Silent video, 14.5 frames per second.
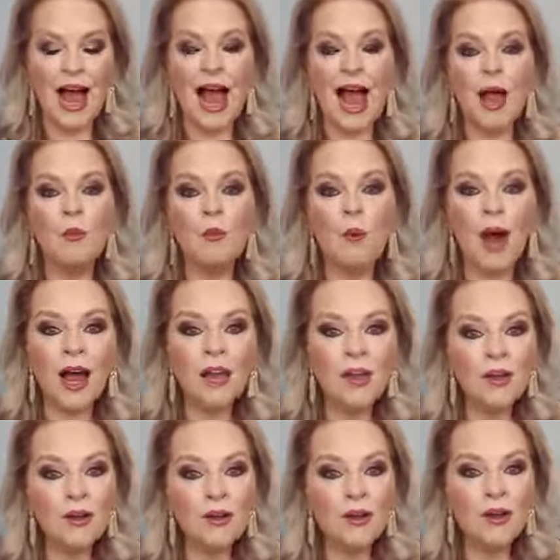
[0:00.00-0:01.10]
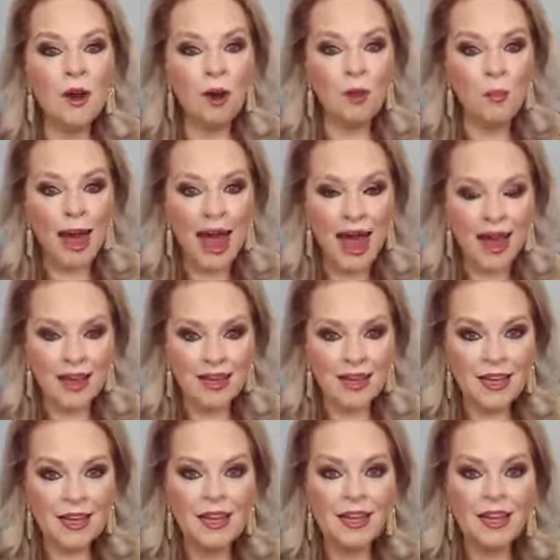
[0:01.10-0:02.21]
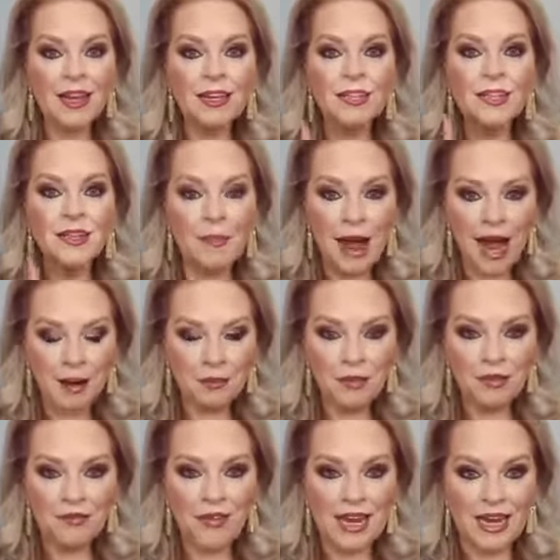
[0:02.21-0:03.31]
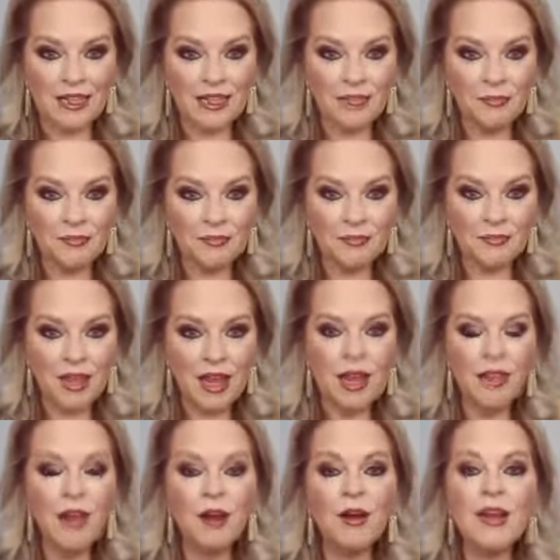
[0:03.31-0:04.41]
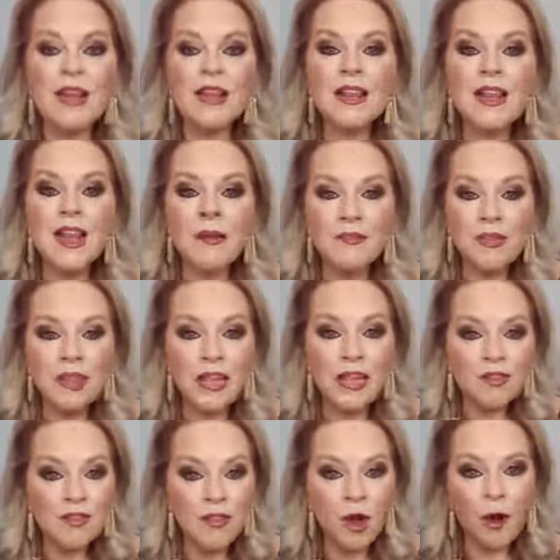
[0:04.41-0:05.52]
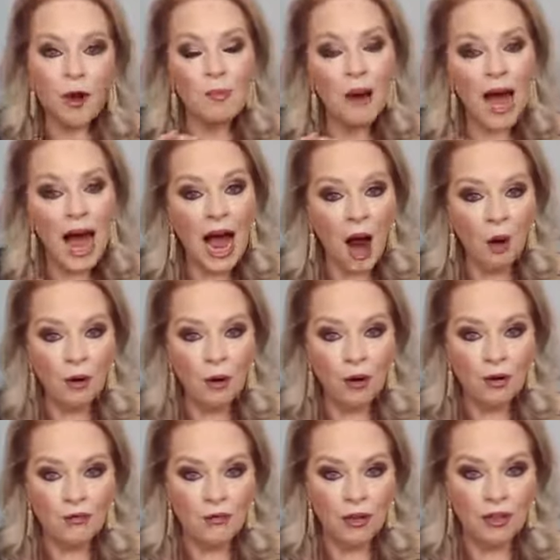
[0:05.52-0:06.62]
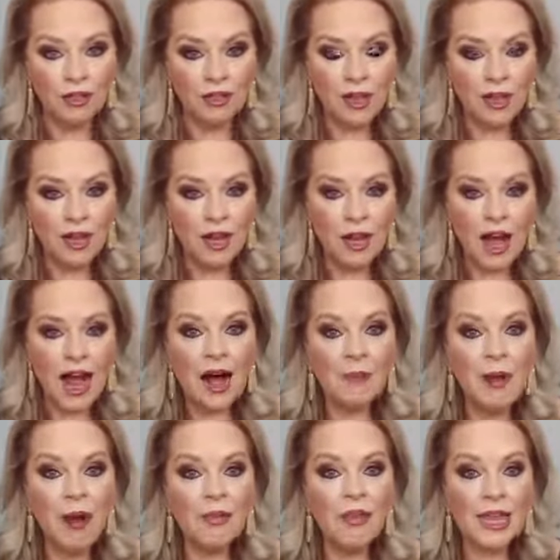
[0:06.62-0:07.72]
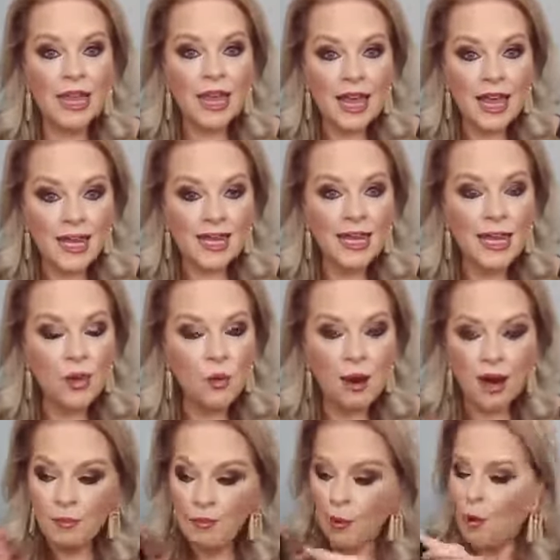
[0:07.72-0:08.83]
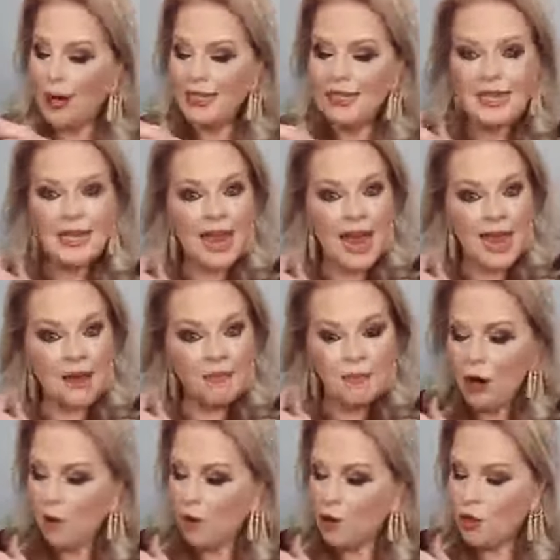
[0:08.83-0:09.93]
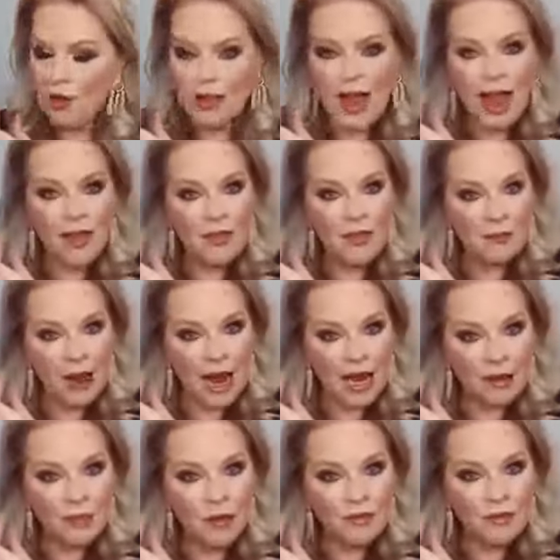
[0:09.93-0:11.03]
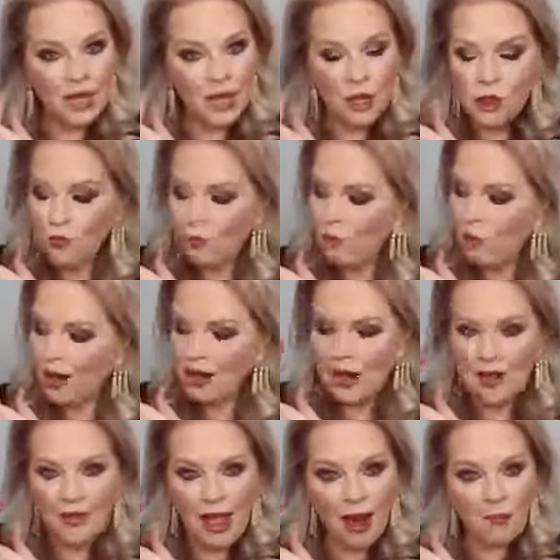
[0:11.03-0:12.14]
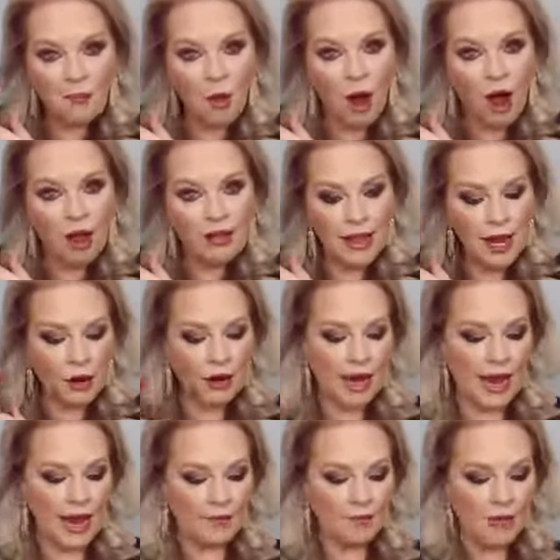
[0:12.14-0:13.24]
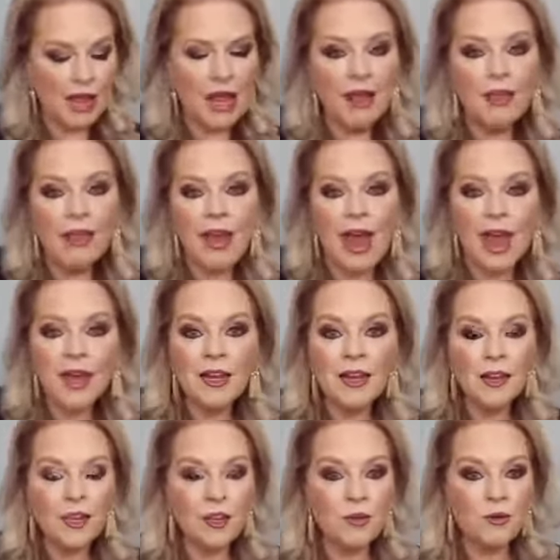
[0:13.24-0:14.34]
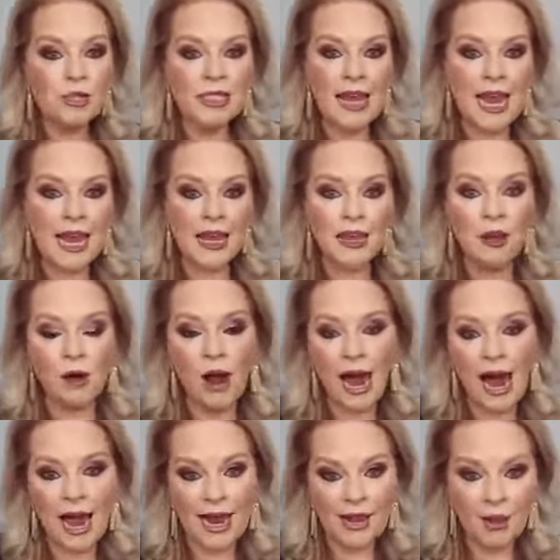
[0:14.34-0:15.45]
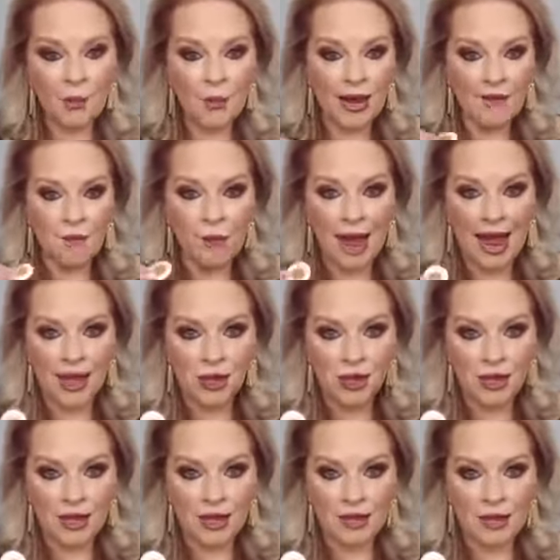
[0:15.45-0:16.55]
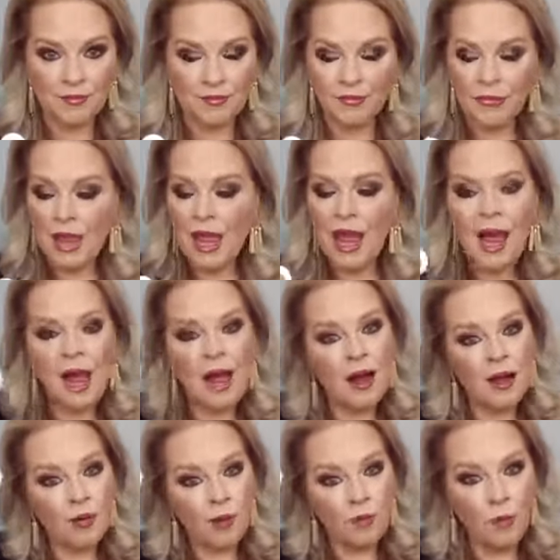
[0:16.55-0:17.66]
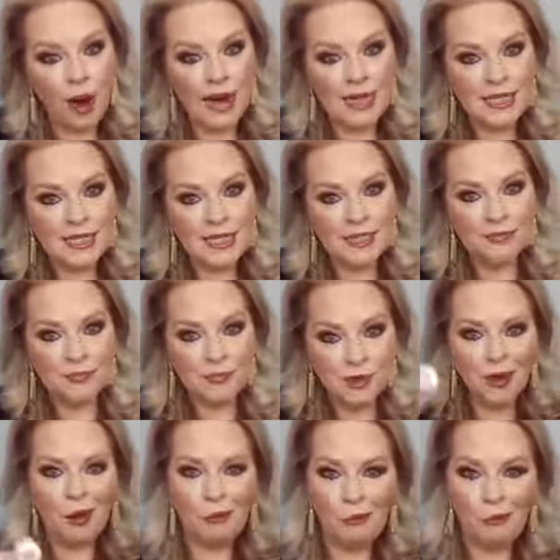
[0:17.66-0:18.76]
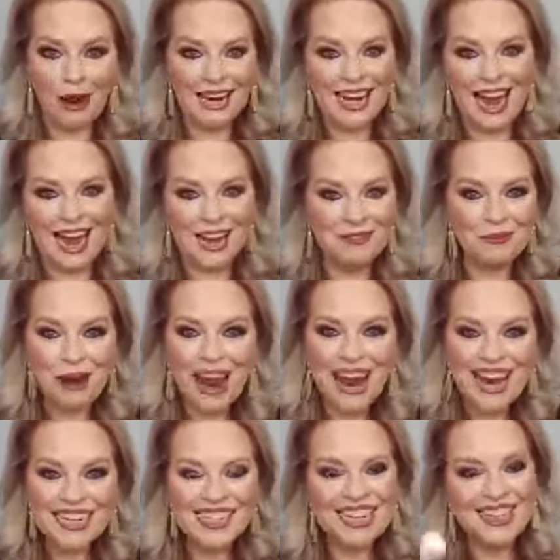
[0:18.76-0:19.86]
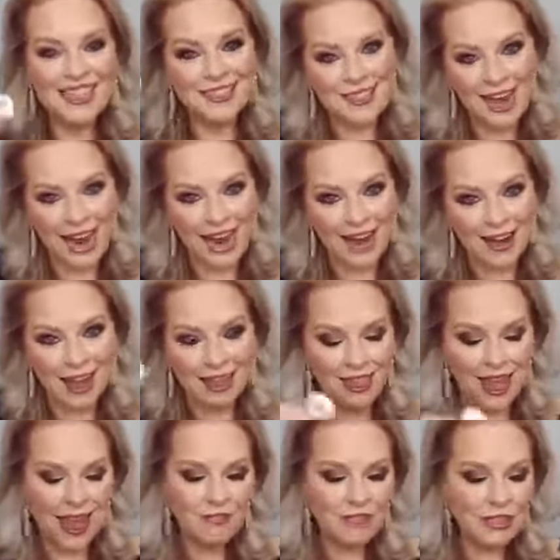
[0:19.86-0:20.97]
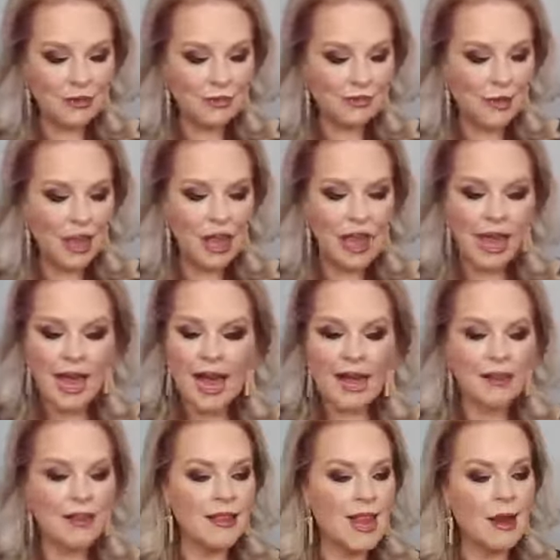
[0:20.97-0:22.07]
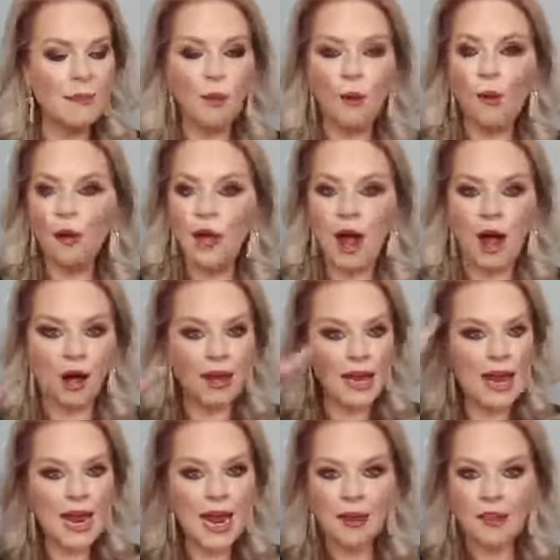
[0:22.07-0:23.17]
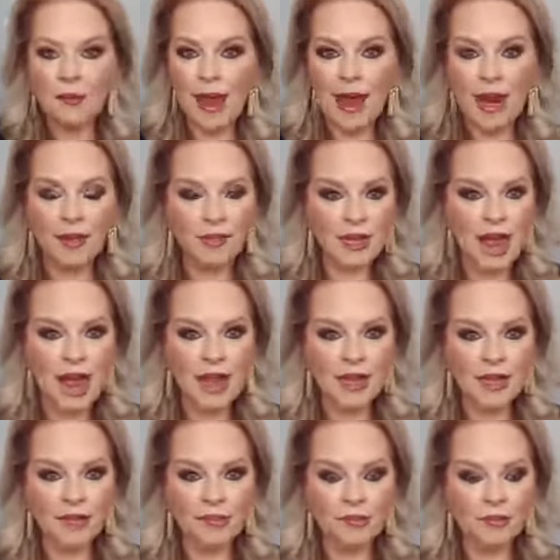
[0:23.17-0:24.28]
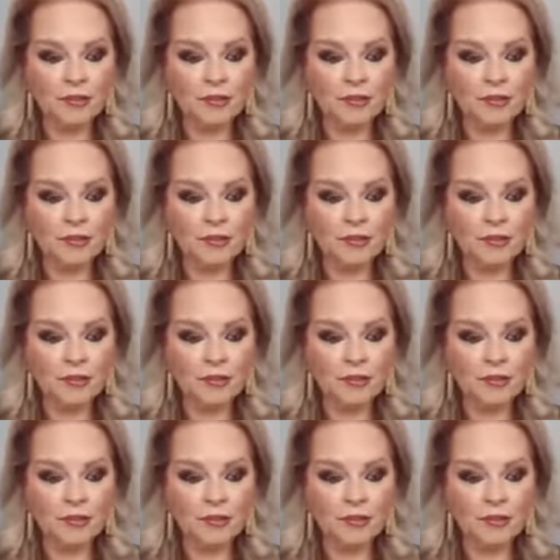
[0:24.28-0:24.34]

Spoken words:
I want you to go back to the bottom of the feet. There is something so powerful about the kidney 1 point, again, which is on the bottom of each foot in that ball area. Then you take your Icewave patches, white on right, tan on left, and same protocol, EM in the back of the neck,